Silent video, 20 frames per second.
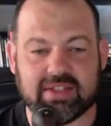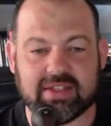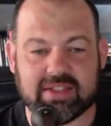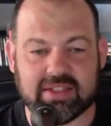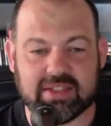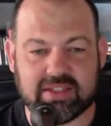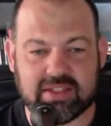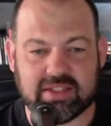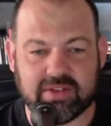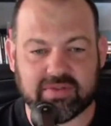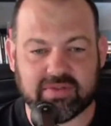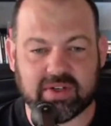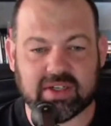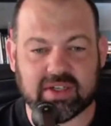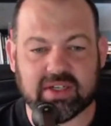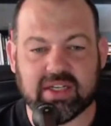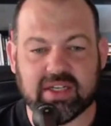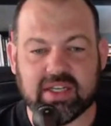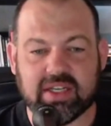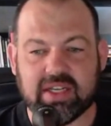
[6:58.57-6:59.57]
accountants are
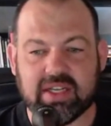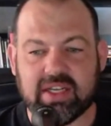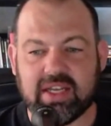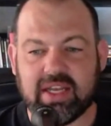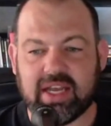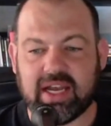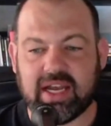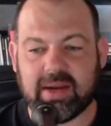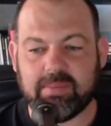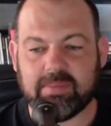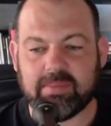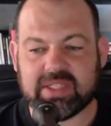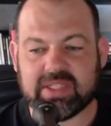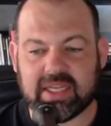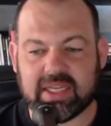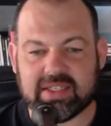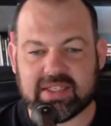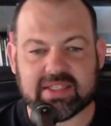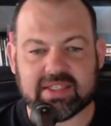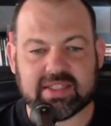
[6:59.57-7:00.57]
different.
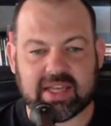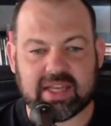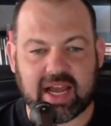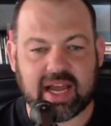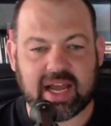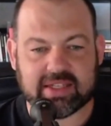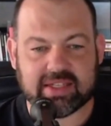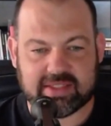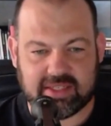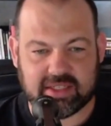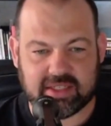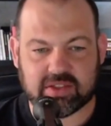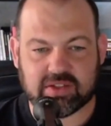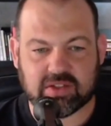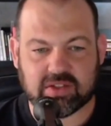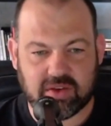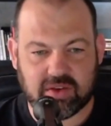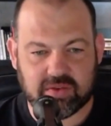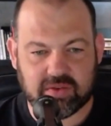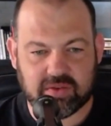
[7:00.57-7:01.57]
Dentists aren't
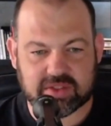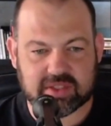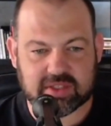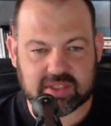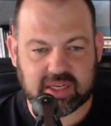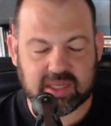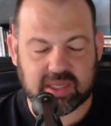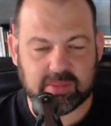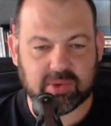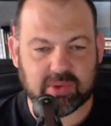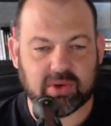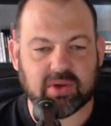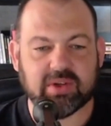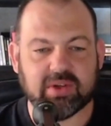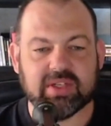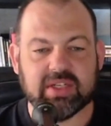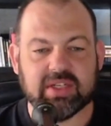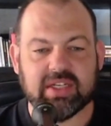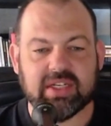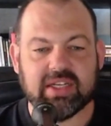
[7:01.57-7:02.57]
selling services
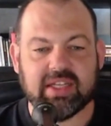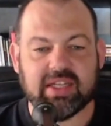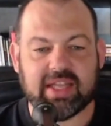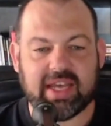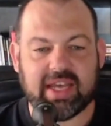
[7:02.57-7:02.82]
anymore.